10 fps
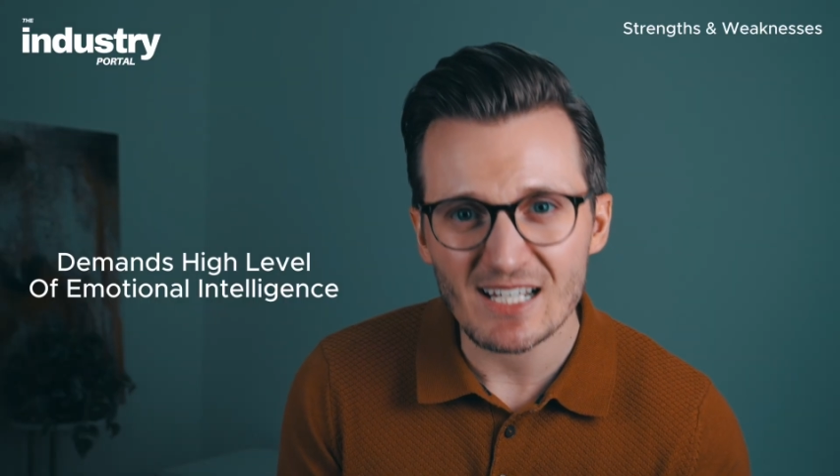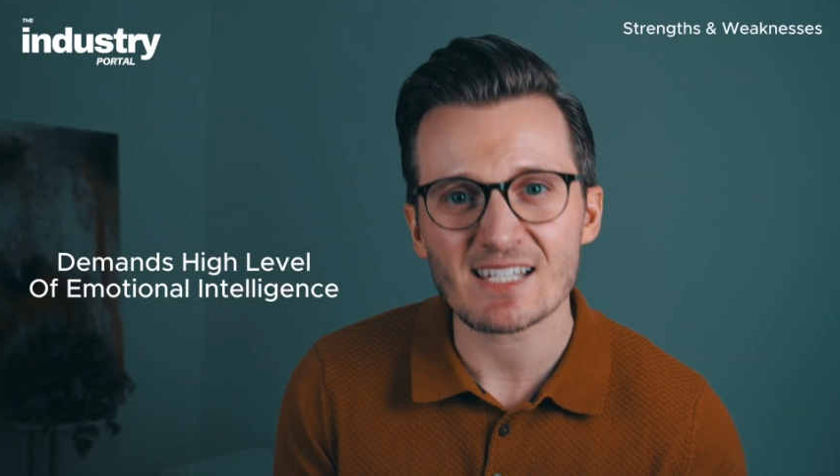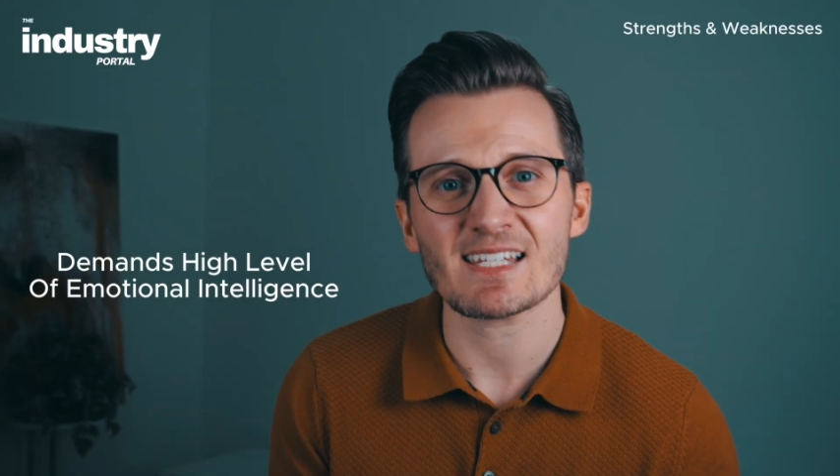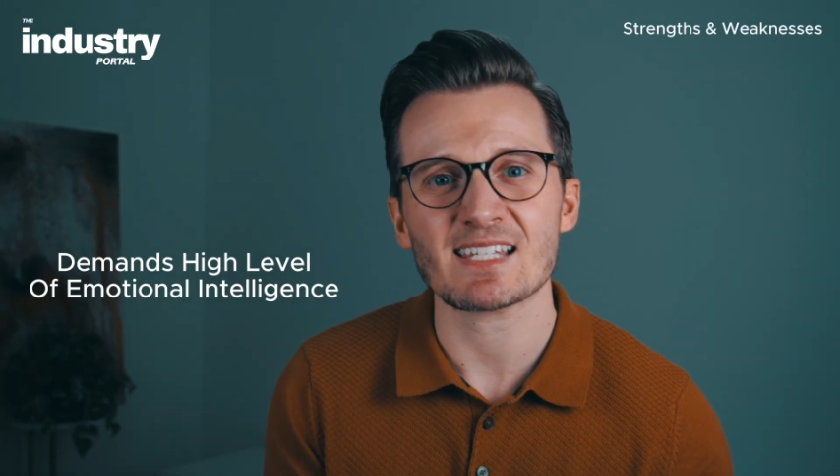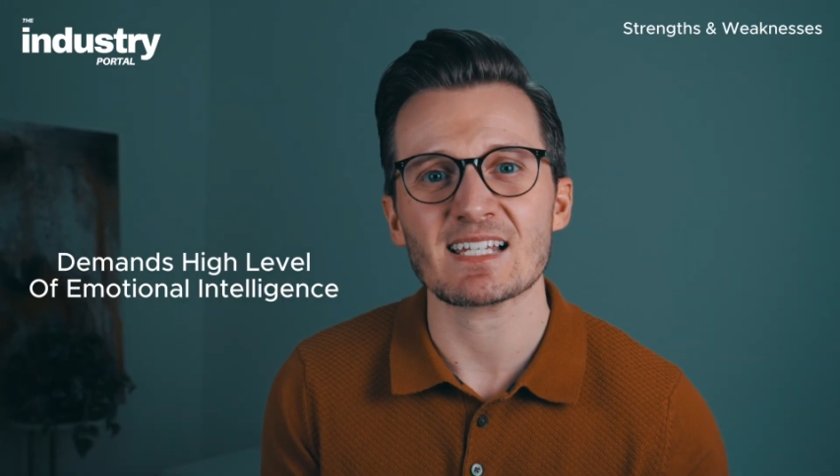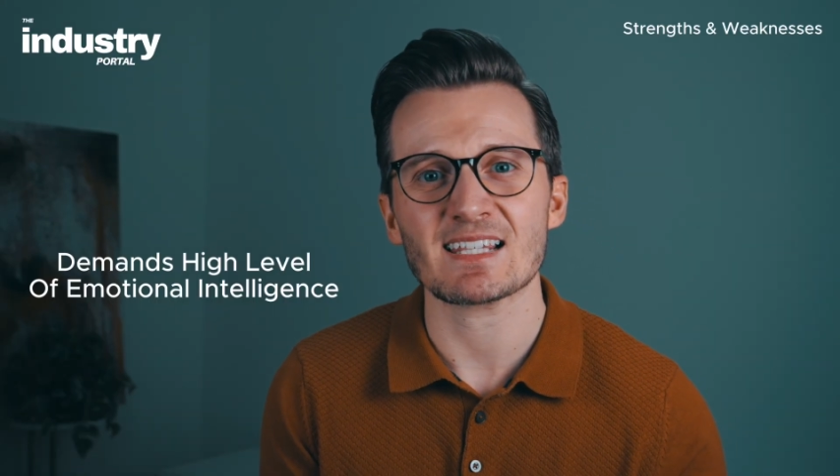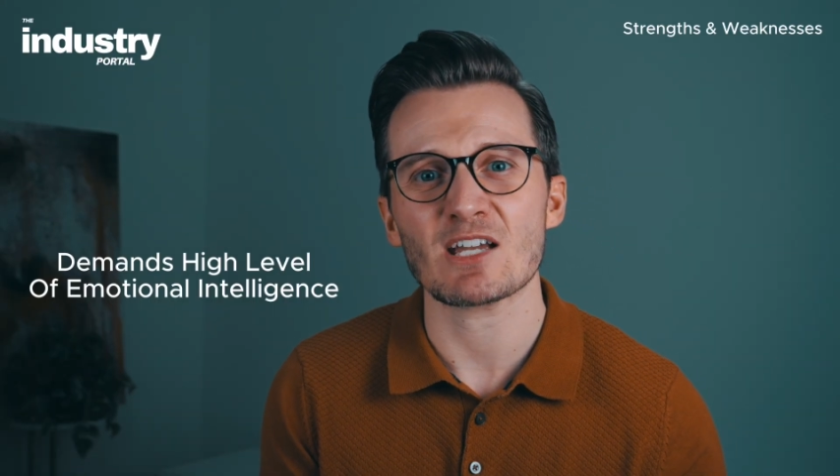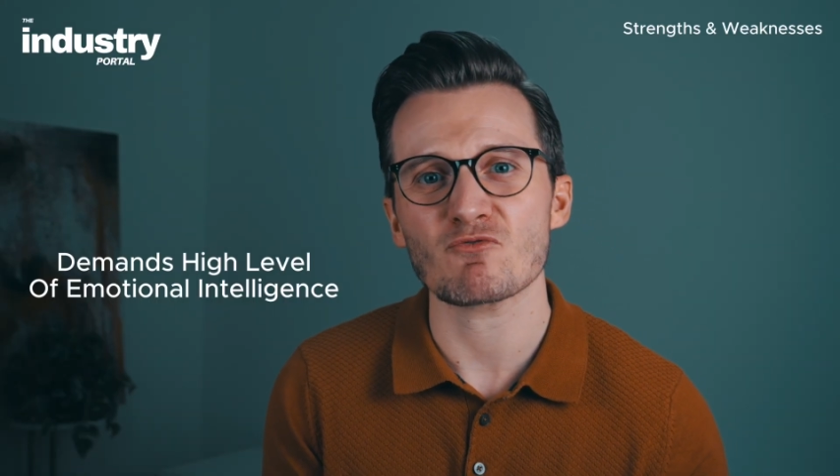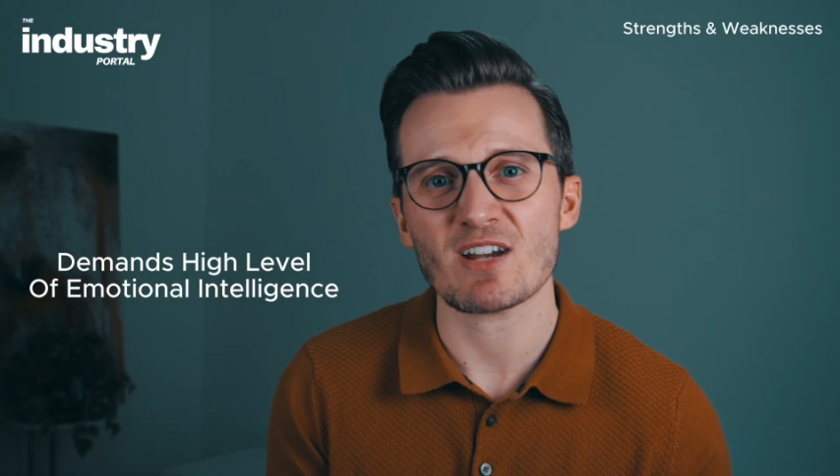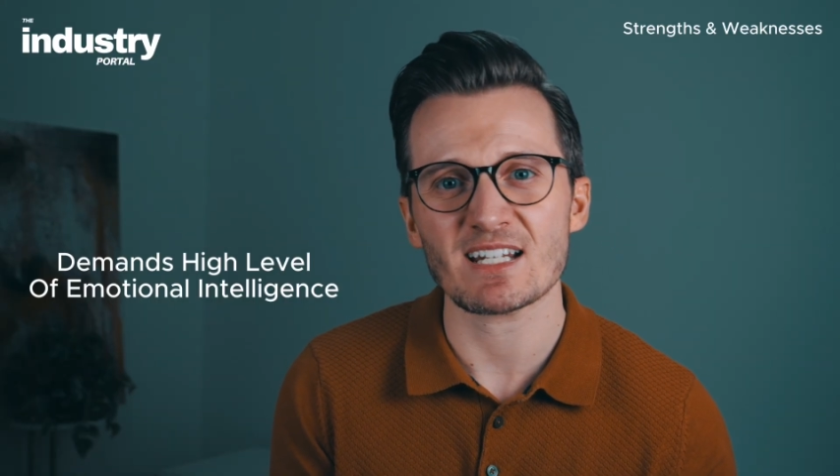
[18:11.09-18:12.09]
assessing
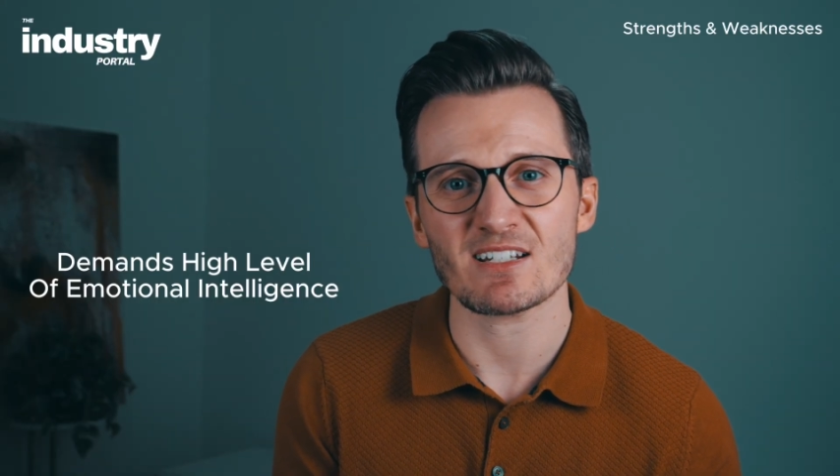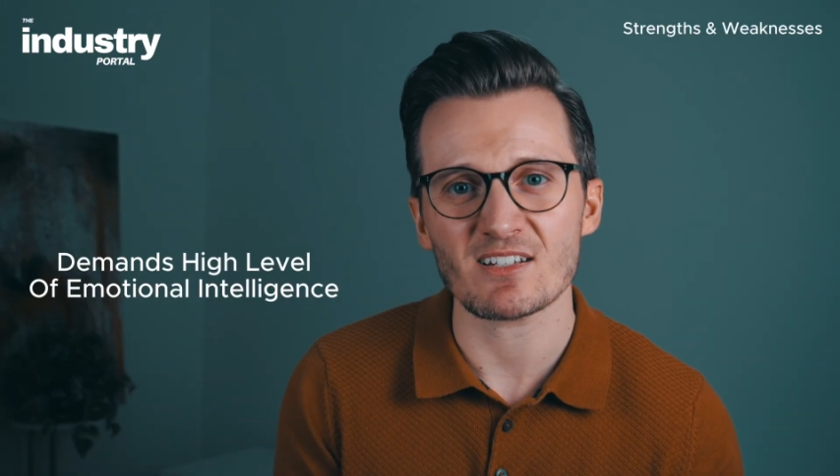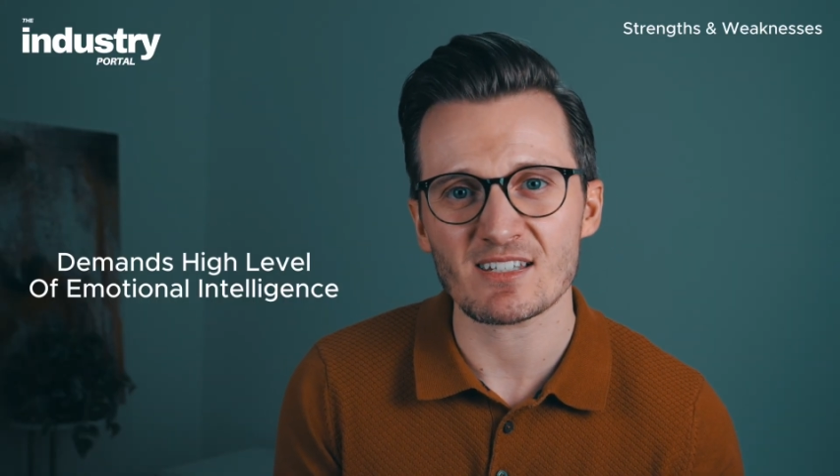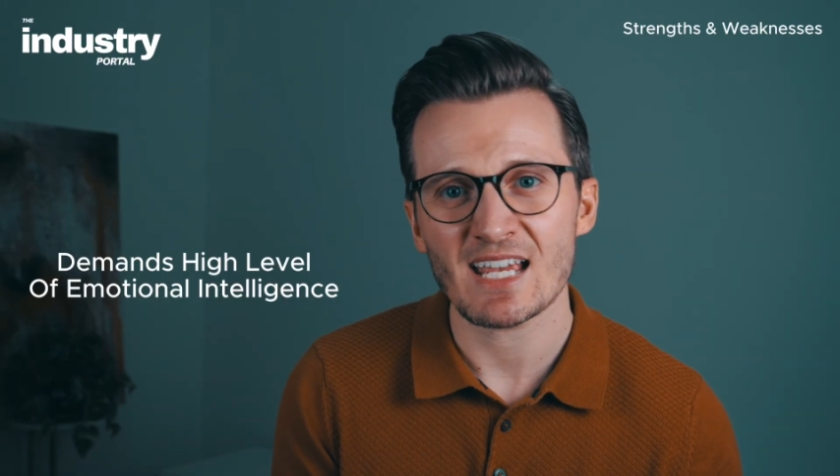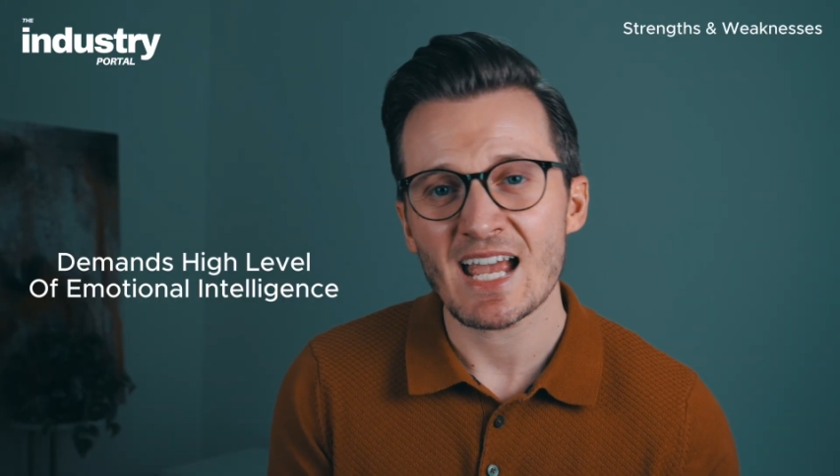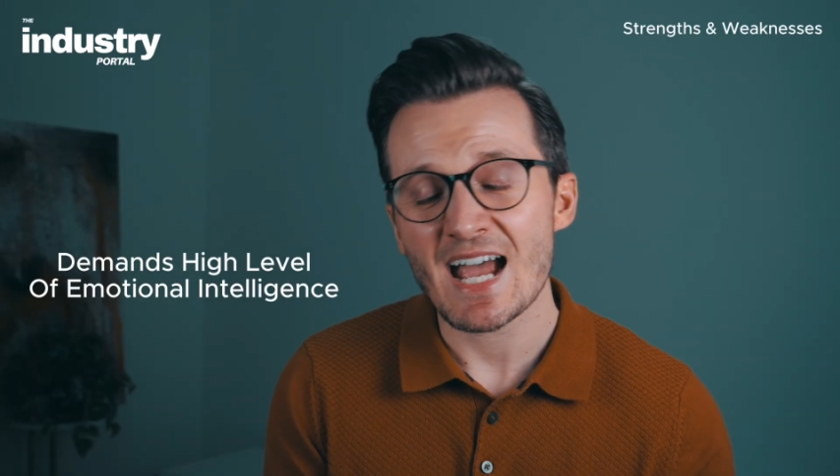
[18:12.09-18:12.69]
their readiness